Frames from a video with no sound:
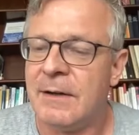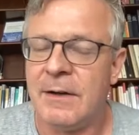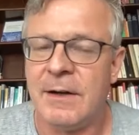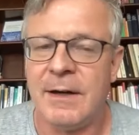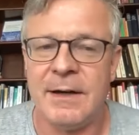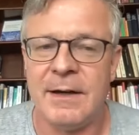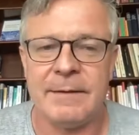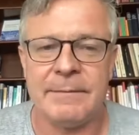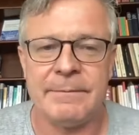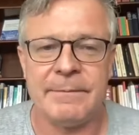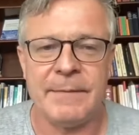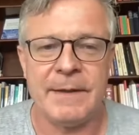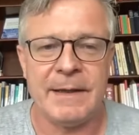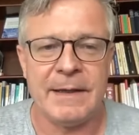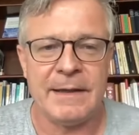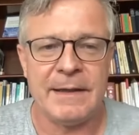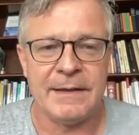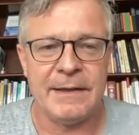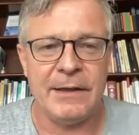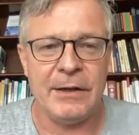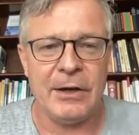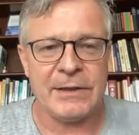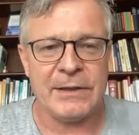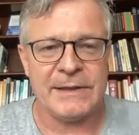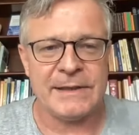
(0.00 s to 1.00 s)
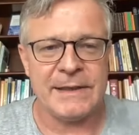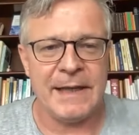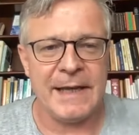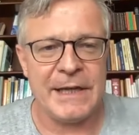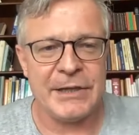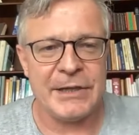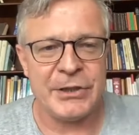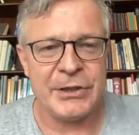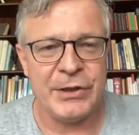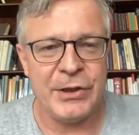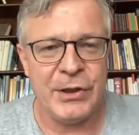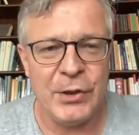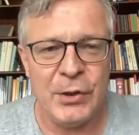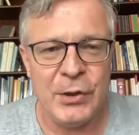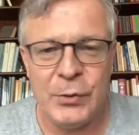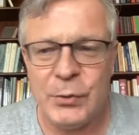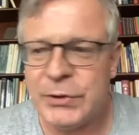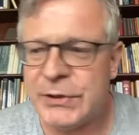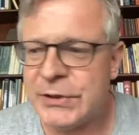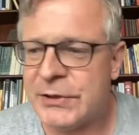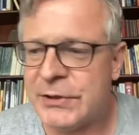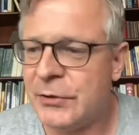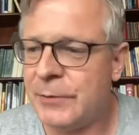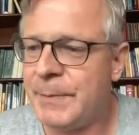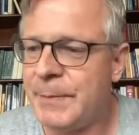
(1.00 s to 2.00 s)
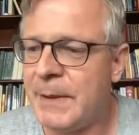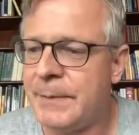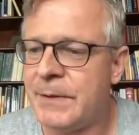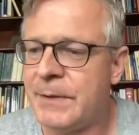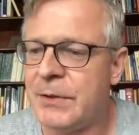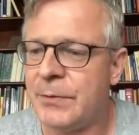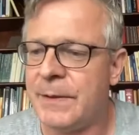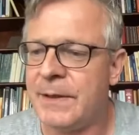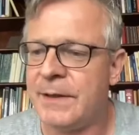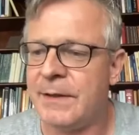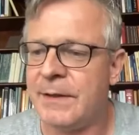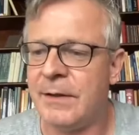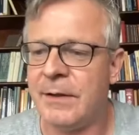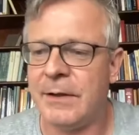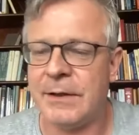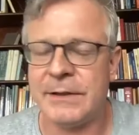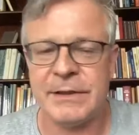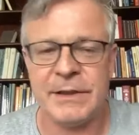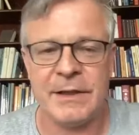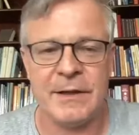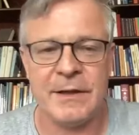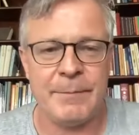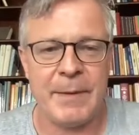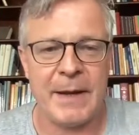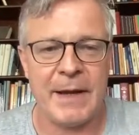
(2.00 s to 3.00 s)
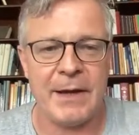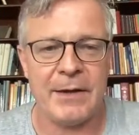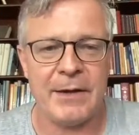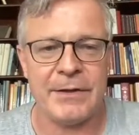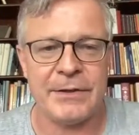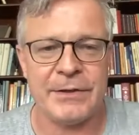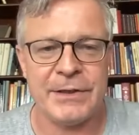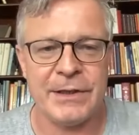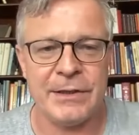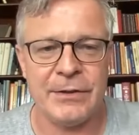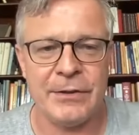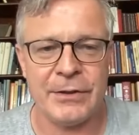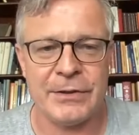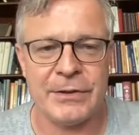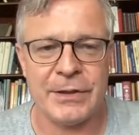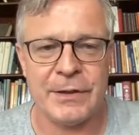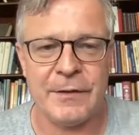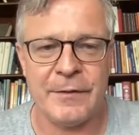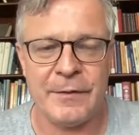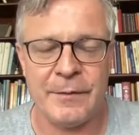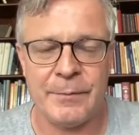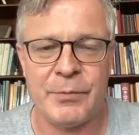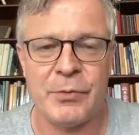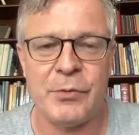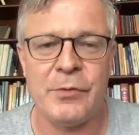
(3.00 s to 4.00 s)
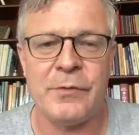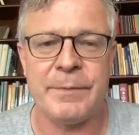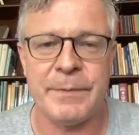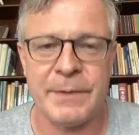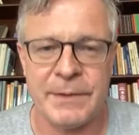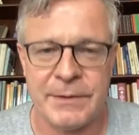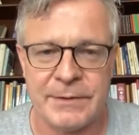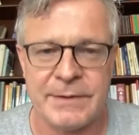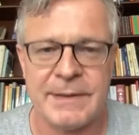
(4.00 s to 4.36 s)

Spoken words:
the oscillation used to be between the logic of biology and logic of improvement,